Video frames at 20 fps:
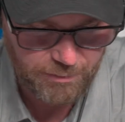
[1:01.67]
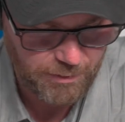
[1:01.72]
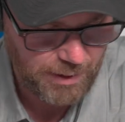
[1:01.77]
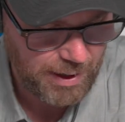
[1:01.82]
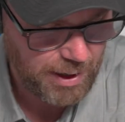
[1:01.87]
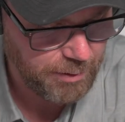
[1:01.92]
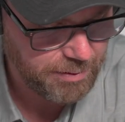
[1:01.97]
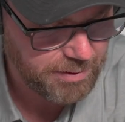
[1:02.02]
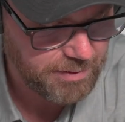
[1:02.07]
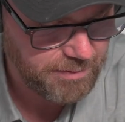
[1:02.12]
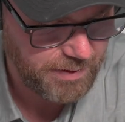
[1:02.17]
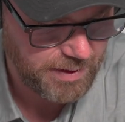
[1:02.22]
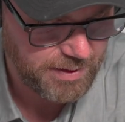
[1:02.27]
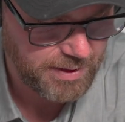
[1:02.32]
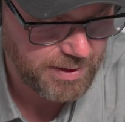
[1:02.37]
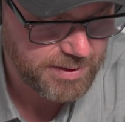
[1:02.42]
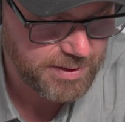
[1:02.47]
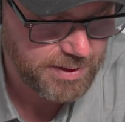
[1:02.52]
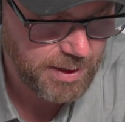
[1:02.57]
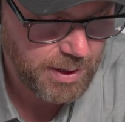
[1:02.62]
for health and
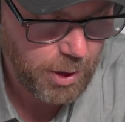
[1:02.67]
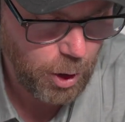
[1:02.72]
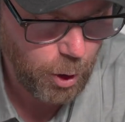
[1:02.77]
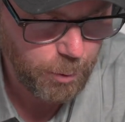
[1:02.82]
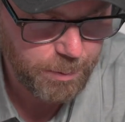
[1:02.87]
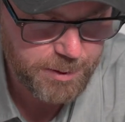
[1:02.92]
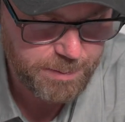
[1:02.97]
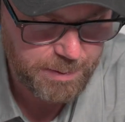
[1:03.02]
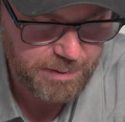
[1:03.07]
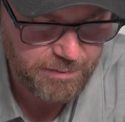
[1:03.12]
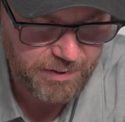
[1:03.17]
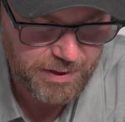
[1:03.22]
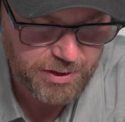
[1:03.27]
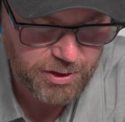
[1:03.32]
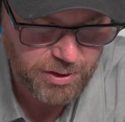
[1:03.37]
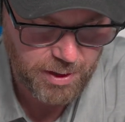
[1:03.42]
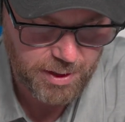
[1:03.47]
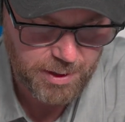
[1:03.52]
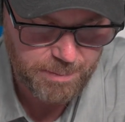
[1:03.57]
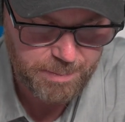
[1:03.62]
fitness. Hope has been
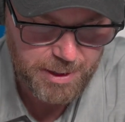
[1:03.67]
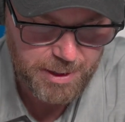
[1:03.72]
featured on the